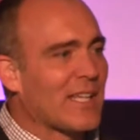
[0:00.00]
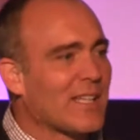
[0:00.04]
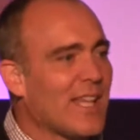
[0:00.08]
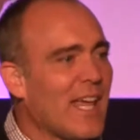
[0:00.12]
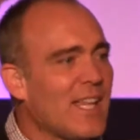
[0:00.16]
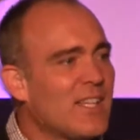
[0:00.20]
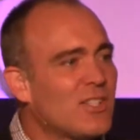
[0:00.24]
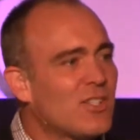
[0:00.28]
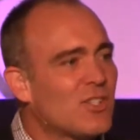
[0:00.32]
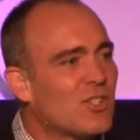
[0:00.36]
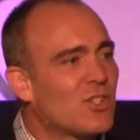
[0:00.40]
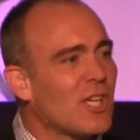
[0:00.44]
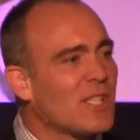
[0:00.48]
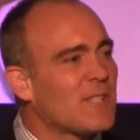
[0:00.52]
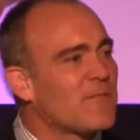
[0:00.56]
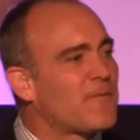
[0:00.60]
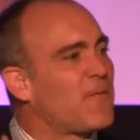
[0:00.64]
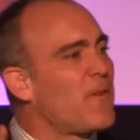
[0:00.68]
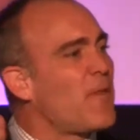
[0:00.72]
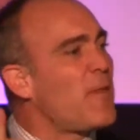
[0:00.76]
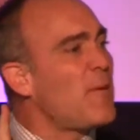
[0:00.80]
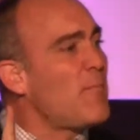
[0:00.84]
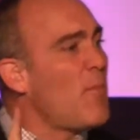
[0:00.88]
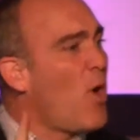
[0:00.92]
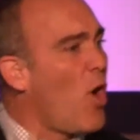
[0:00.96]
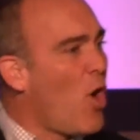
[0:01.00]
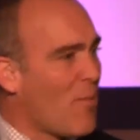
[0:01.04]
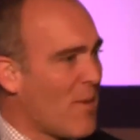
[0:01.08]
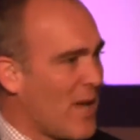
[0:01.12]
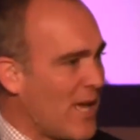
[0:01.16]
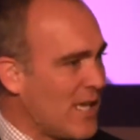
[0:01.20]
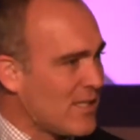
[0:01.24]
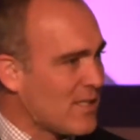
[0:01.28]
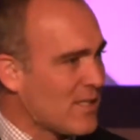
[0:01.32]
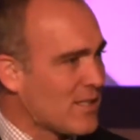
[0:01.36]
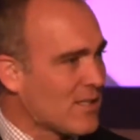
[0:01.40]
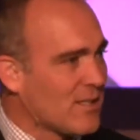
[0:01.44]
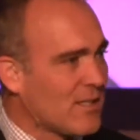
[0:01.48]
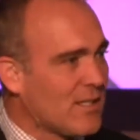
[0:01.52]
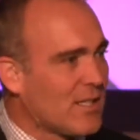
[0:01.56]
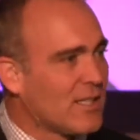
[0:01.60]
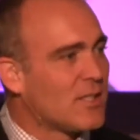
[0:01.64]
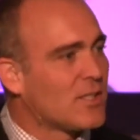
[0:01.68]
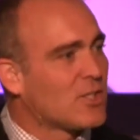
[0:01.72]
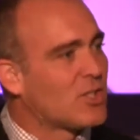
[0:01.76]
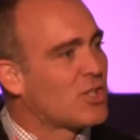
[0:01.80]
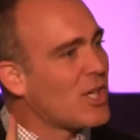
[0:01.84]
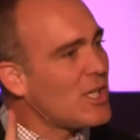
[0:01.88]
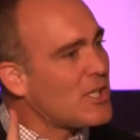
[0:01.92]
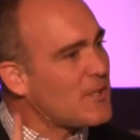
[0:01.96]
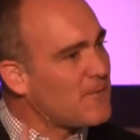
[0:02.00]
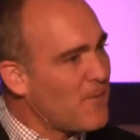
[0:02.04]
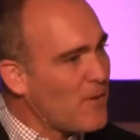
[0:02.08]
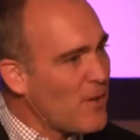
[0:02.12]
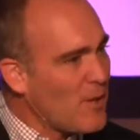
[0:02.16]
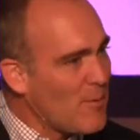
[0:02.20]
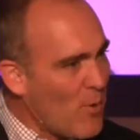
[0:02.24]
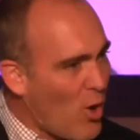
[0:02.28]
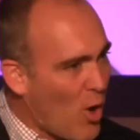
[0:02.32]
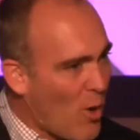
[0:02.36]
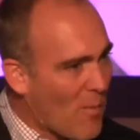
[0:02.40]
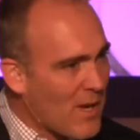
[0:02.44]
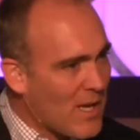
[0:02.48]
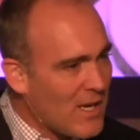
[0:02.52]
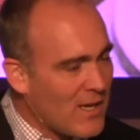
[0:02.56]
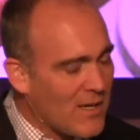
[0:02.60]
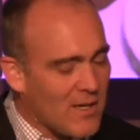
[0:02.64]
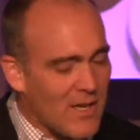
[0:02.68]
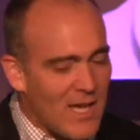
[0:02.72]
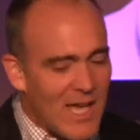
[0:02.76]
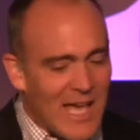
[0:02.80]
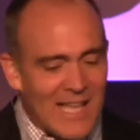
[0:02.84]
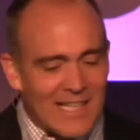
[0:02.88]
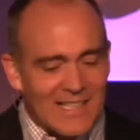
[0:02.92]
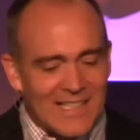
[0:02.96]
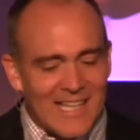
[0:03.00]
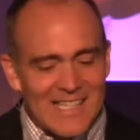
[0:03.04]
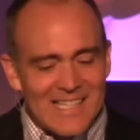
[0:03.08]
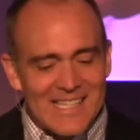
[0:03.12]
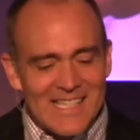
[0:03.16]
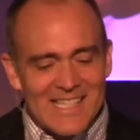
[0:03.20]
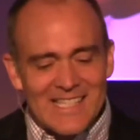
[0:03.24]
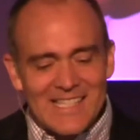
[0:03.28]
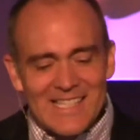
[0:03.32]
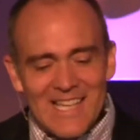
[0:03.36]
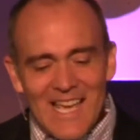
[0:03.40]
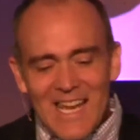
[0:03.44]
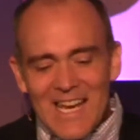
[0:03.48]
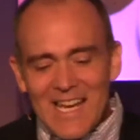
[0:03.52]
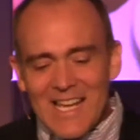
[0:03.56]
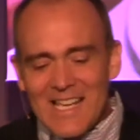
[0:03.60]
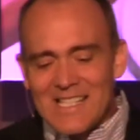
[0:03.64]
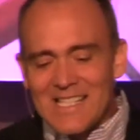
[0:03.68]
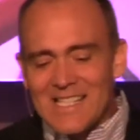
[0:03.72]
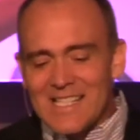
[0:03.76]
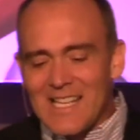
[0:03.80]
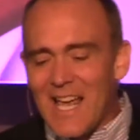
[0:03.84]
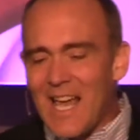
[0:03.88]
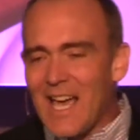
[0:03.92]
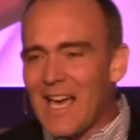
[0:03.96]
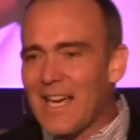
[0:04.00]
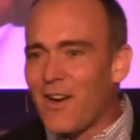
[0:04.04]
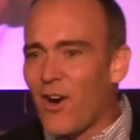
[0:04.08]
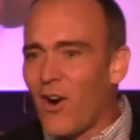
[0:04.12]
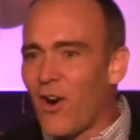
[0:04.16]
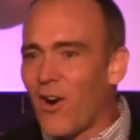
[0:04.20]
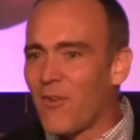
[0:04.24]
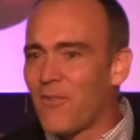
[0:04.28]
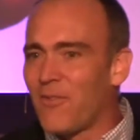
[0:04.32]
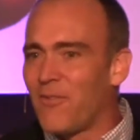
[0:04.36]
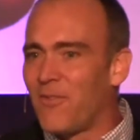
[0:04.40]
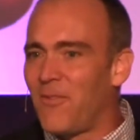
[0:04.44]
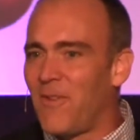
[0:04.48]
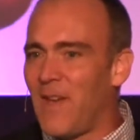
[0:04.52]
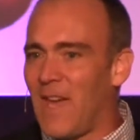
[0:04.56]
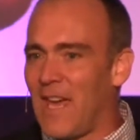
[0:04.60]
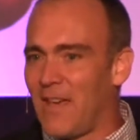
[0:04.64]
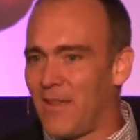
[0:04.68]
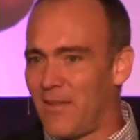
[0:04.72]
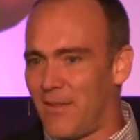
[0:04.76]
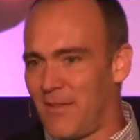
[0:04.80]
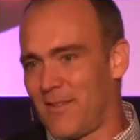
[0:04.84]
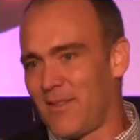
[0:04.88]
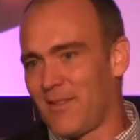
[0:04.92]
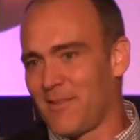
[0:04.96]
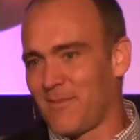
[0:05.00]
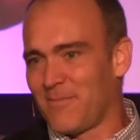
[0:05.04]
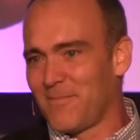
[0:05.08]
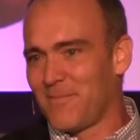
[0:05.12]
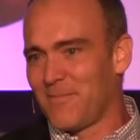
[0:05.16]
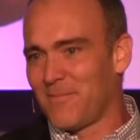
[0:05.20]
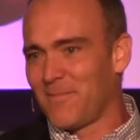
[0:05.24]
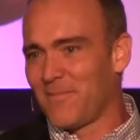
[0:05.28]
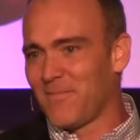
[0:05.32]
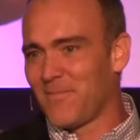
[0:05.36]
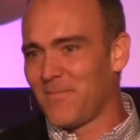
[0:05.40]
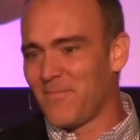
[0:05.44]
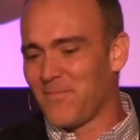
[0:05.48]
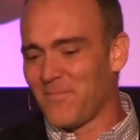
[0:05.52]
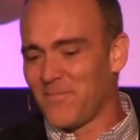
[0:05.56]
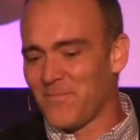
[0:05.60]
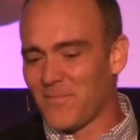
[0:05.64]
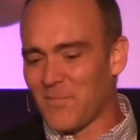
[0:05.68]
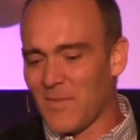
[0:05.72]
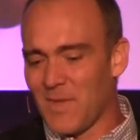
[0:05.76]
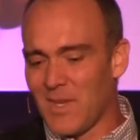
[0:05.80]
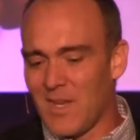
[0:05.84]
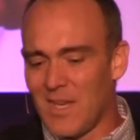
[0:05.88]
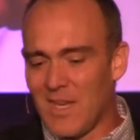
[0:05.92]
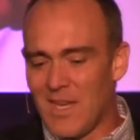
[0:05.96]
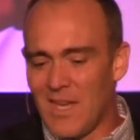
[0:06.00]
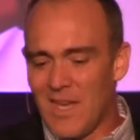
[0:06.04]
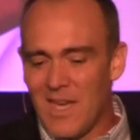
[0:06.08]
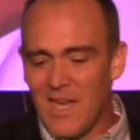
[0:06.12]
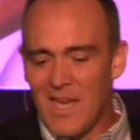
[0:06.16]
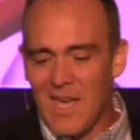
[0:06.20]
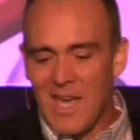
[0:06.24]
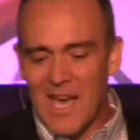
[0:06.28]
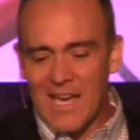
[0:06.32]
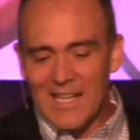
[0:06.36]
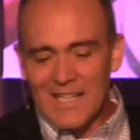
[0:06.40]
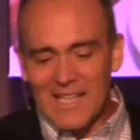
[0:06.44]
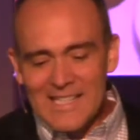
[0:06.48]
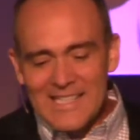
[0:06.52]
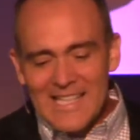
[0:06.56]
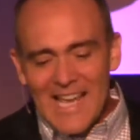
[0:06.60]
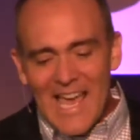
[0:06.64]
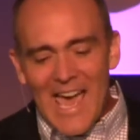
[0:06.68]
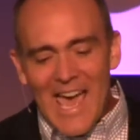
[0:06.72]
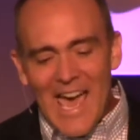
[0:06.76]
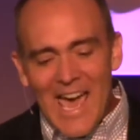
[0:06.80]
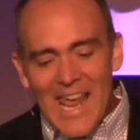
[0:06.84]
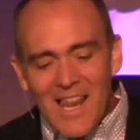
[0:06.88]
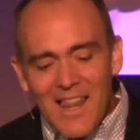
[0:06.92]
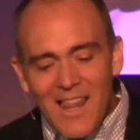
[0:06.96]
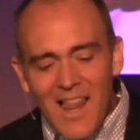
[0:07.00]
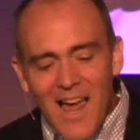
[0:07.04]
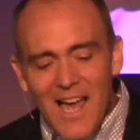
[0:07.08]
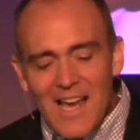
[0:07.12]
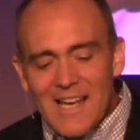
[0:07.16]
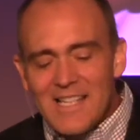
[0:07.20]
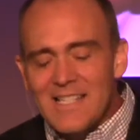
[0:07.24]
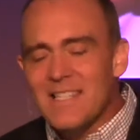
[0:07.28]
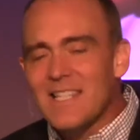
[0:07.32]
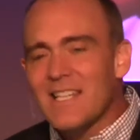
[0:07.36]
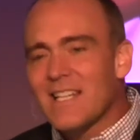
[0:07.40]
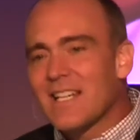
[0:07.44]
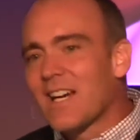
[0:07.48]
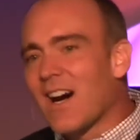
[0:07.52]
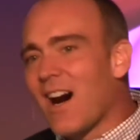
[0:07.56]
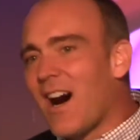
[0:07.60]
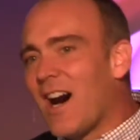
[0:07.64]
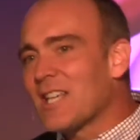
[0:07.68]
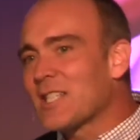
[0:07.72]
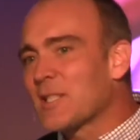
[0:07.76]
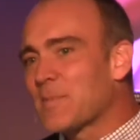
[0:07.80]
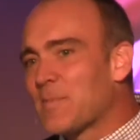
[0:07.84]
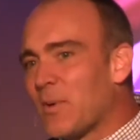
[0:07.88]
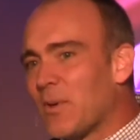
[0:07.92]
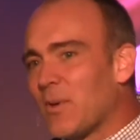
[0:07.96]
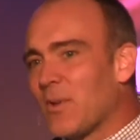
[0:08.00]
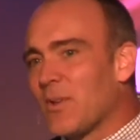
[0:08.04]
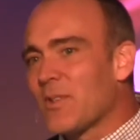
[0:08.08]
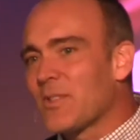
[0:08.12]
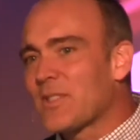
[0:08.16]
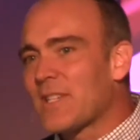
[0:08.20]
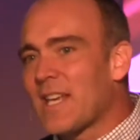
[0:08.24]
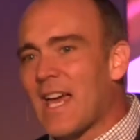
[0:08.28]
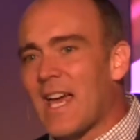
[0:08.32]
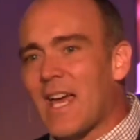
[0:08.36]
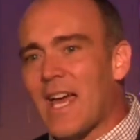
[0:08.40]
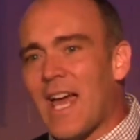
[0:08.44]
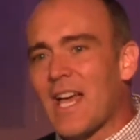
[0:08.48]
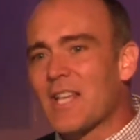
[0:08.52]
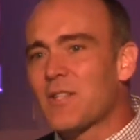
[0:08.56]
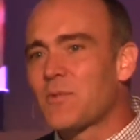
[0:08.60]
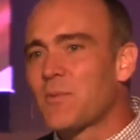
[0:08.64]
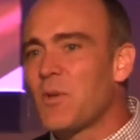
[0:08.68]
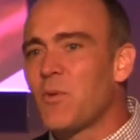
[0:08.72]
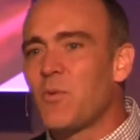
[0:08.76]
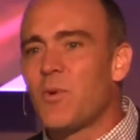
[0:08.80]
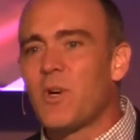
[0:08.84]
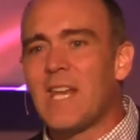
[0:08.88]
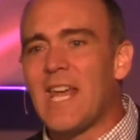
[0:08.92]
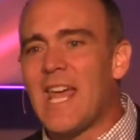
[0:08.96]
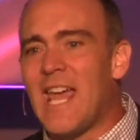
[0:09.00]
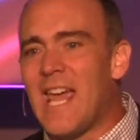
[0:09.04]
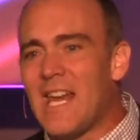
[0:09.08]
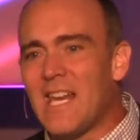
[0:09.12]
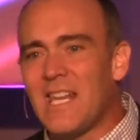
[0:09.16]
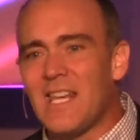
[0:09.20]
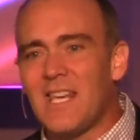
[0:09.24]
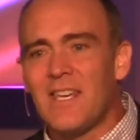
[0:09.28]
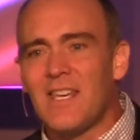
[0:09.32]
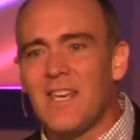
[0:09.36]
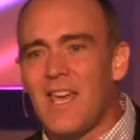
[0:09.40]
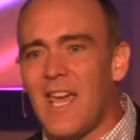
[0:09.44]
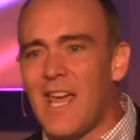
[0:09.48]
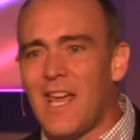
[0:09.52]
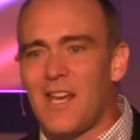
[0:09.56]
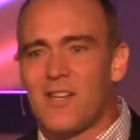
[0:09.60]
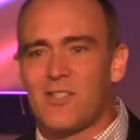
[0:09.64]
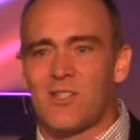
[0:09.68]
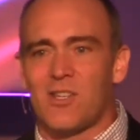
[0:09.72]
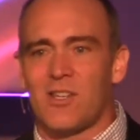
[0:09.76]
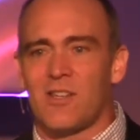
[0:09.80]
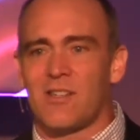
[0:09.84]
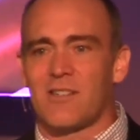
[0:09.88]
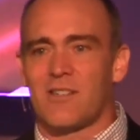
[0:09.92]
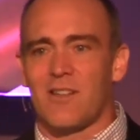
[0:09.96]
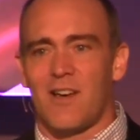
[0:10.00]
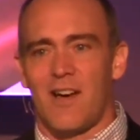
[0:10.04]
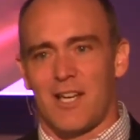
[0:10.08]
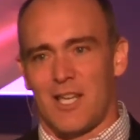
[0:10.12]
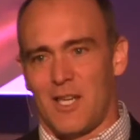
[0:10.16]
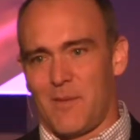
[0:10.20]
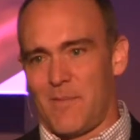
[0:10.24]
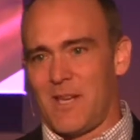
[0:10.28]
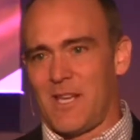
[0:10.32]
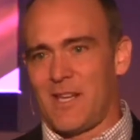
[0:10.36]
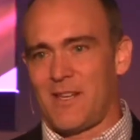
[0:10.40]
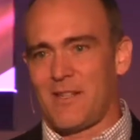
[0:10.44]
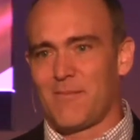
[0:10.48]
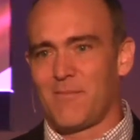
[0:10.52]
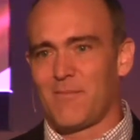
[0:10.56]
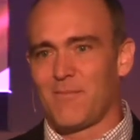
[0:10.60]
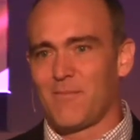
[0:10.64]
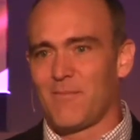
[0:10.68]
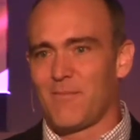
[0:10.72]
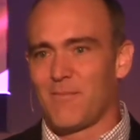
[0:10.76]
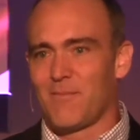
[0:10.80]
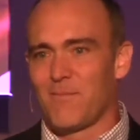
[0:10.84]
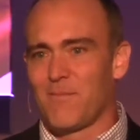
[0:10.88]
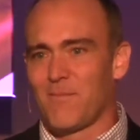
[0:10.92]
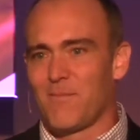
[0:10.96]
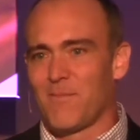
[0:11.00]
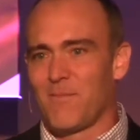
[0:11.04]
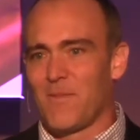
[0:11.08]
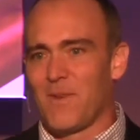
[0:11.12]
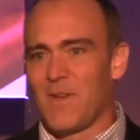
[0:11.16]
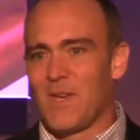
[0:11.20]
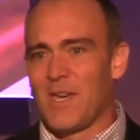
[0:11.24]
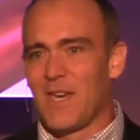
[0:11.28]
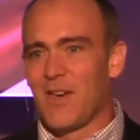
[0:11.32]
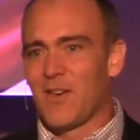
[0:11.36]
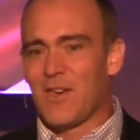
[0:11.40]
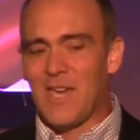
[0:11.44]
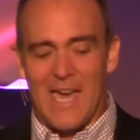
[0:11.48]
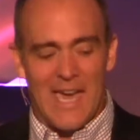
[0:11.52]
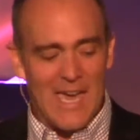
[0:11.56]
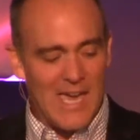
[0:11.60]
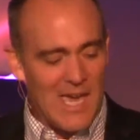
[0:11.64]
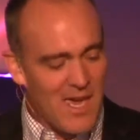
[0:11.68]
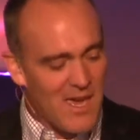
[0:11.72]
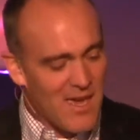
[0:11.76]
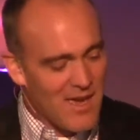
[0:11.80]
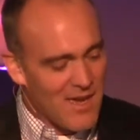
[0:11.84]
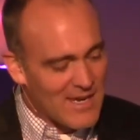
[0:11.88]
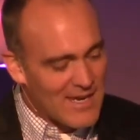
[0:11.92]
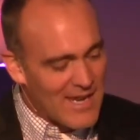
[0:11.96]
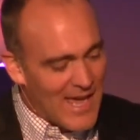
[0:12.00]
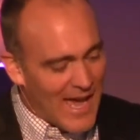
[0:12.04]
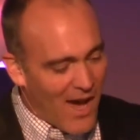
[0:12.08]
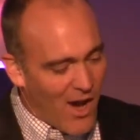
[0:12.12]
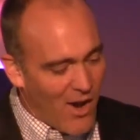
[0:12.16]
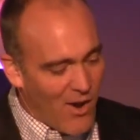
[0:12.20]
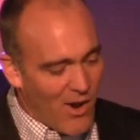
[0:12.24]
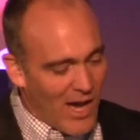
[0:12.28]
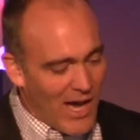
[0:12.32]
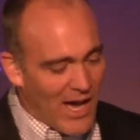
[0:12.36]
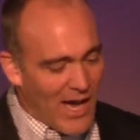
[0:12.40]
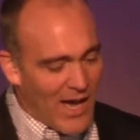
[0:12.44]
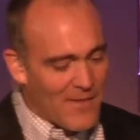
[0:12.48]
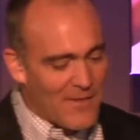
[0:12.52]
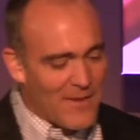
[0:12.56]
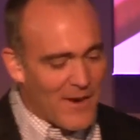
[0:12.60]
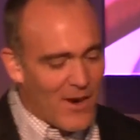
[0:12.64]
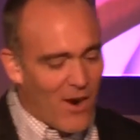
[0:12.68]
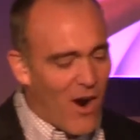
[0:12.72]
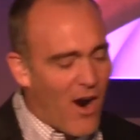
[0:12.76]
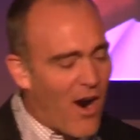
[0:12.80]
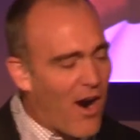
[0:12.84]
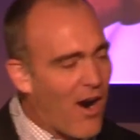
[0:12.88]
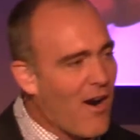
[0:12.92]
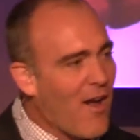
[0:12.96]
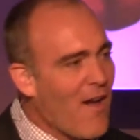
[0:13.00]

let's just for the moment, just for the moment, let's set aside our faith. And let's analyze the Gospels as we would any ancient document. Okay, now uh, there are